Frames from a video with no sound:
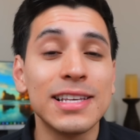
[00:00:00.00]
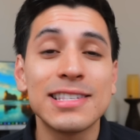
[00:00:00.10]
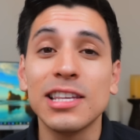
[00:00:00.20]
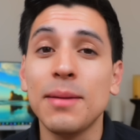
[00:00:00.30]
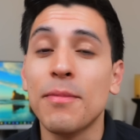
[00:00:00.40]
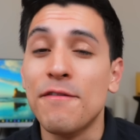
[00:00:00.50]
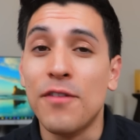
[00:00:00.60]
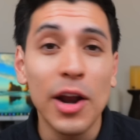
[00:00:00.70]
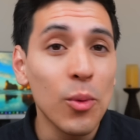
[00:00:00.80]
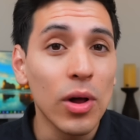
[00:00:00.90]
sleep
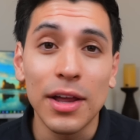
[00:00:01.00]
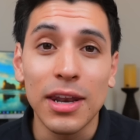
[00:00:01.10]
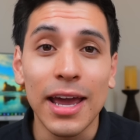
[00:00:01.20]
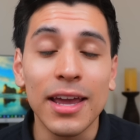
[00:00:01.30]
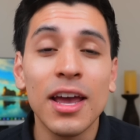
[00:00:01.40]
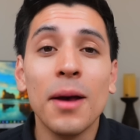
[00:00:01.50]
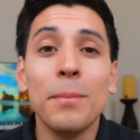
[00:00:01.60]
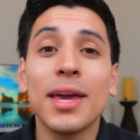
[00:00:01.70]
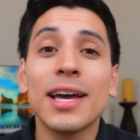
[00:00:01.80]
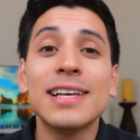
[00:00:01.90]
very well at night
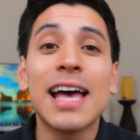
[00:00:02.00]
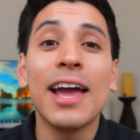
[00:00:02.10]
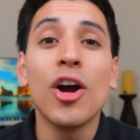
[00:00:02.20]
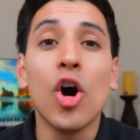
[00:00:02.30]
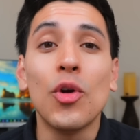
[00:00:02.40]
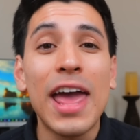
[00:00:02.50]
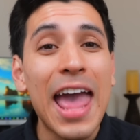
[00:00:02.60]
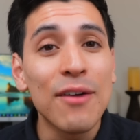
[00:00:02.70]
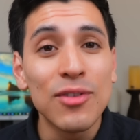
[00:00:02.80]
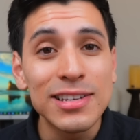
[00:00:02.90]
because I own
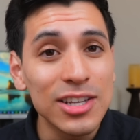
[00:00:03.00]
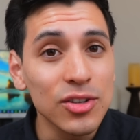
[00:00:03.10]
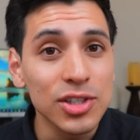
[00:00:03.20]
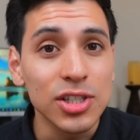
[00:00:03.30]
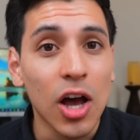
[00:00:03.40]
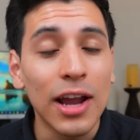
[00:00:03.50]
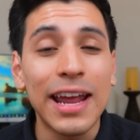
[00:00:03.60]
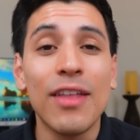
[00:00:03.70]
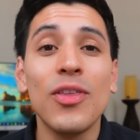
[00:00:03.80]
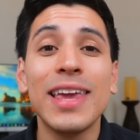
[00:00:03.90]
every single stock
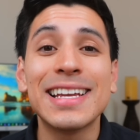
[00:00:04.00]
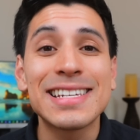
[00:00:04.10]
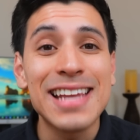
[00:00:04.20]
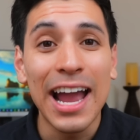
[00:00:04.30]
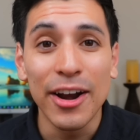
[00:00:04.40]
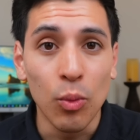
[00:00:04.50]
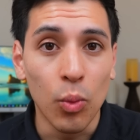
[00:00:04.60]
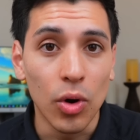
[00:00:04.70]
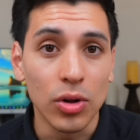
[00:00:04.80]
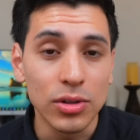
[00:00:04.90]
in the entire
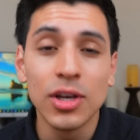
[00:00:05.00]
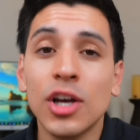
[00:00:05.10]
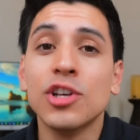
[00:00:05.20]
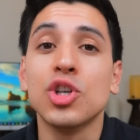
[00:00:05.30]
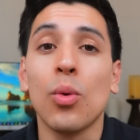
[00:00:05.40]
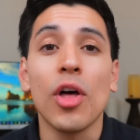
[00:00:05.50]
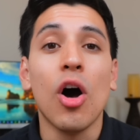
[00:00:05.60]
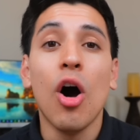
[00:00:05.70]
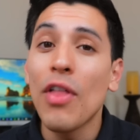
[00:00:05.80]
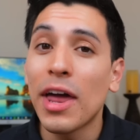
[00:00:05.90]
world. So with
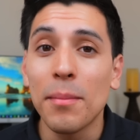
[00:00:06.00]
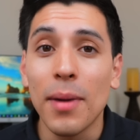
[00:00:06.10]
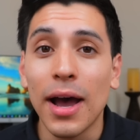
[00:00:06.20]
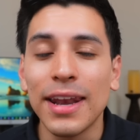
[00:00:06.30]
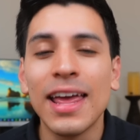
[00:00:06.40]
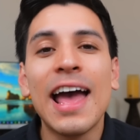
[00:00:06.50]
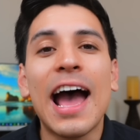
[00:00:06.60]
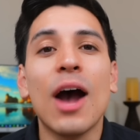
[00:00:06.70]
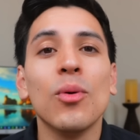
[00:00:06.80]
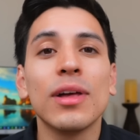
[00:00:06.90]
all that in mind,
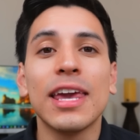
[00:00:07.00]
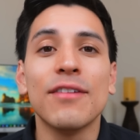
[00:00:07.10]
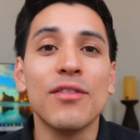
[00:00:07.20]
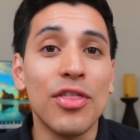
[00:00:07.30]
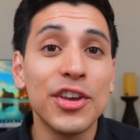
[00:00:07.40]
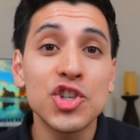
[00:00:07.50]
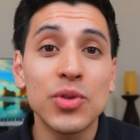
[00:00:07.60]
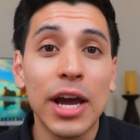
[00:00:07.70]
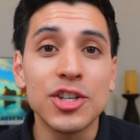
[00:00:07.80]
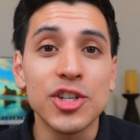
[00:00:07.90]
I will give this
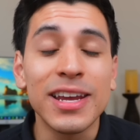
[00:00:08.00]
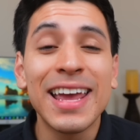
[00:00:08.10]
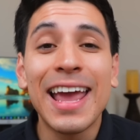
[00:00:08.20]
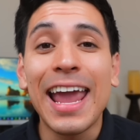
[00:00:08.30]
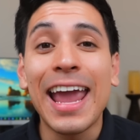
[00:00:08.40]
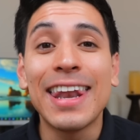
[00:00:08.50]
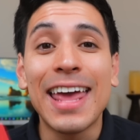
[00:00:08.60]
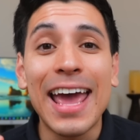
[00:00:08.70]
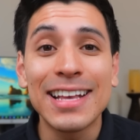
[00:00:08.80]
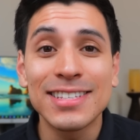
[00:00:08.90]
strategy
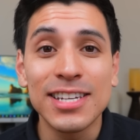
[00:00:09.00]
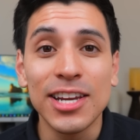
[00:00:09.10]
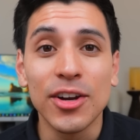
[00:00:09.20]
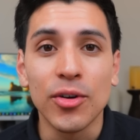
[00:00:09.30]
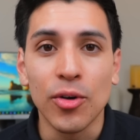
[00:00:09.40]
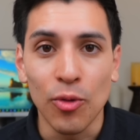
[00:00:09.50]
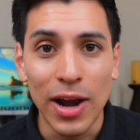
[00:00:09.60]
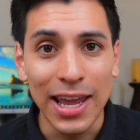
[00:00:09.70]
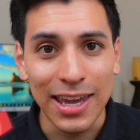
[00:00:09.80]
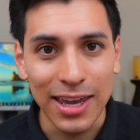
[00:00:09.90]
an S tier
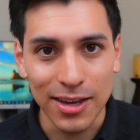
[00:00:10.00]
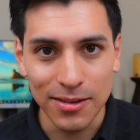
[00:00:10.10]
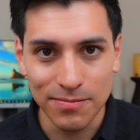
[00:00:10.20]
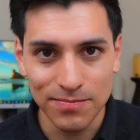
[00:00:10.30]
ranking.